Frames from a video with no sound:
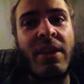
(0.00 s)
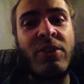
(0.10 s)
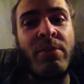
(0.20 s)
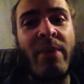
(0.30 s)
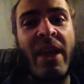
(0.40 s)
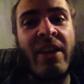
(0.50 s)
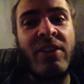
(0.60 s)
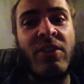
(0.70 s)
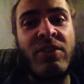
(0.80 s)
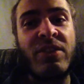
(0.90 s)
to make
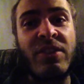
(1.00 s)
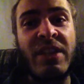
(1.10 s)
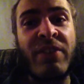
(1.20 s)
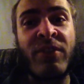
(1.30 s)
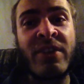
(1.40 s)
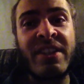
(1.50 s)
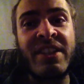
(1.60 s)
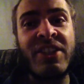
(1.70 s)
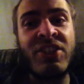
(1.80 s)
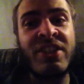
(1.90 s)
different
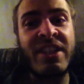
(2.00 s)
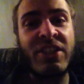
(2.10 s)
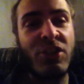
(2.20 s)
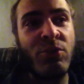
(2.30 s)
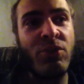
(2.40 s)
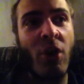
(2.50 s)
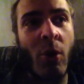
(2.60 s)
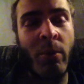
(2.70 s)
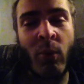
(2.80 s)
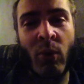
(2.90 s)
decisions than you
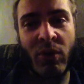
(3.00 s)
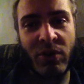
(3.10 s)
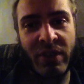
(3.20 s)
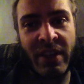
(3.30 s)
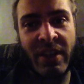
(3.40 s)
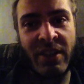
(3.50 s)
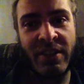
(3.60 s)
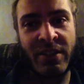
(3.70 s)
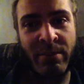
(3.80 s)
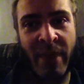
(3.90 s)
know morally
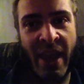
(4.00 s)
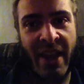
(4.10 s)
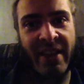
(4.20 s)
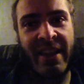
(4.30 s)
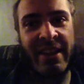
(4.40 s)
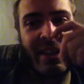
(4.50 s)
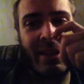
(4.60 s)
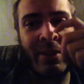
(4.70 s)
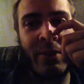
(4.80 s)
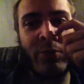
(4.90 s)
to make. And
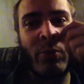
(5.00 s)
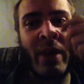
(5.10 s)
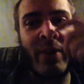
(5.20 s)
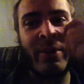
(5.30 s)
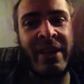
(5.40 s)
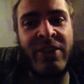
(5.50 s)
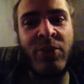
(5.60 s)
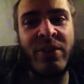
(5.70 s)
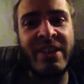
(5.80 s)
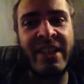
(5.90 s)
in this way, what they
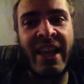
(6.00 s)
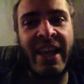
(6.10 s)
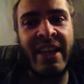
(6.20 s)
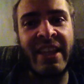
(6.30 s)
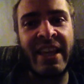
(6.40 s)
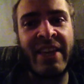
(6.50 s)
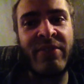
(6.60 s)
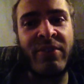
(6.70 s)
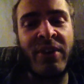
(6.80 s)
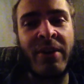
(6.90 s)
do is they
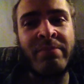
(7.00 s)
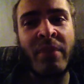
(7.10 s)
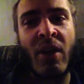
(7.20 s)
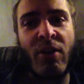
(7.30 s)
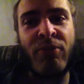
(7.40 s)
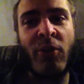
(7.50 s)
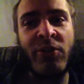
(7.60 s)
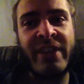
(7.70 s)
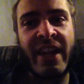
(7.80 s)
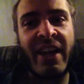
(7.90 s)
give a
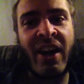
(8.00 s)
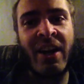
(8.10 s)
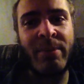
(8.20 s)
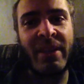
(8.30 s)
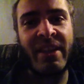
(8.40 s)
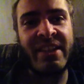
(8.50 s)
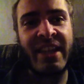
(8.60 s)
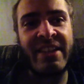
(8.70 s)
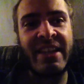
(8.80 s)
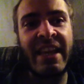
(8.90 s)
false dichotomy. They
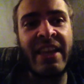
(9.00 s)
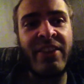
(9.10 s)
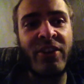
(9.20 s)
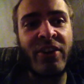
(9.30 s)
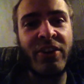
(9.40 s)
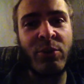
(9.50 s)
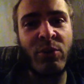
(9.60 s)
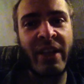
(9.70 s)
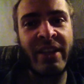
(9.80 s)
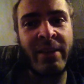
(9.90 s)
say it's either you
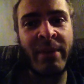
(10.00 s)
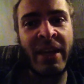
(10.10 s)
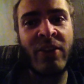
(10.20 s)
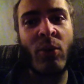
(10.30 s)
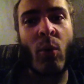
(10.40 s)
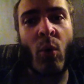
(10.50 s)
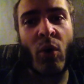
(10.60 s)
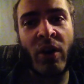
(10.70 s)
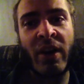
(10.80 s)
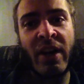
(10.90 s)
let them in
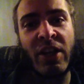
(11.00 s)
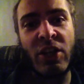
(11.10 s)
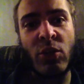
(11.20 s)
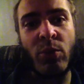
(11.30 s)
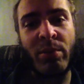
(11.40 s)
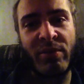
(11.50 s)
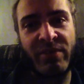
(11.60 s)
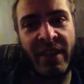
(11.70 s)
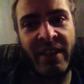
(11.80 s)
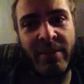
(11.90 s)
or you
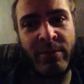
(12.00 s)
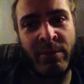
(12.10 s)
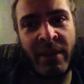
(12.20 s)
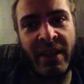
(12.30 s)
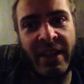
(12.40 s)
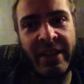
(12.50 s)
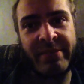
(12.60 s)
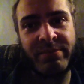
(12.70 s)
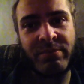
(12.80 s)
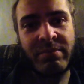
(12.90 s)
prevent them from getting in.
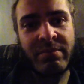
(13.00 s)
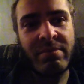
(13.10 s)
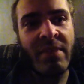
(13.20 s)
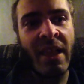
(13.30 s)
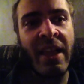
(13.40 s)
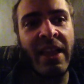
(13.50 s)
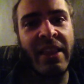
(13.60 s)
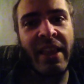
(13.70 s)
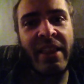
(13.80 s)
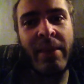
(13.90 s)

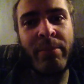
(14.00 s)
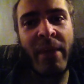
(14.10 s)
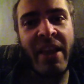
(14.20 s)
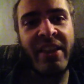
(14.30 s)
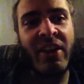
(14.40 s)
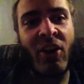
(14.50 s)
They make the